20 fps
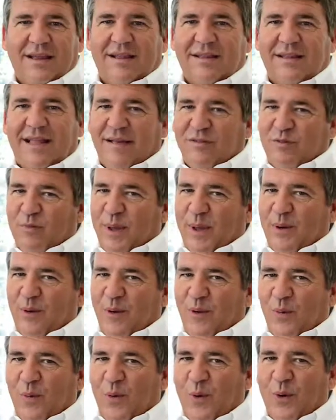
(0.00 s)
Life's better
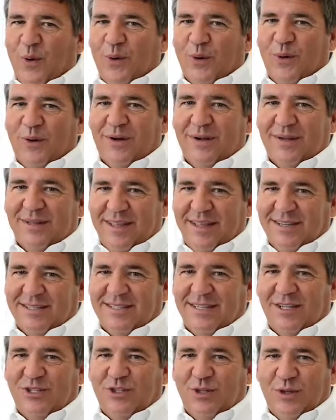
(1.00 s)
on the water. Let us
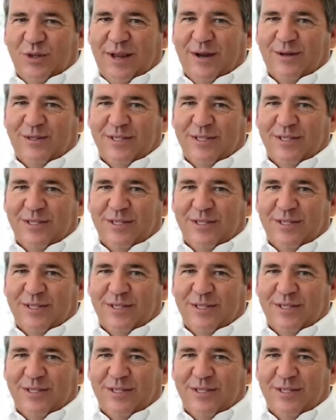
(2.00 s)
get you there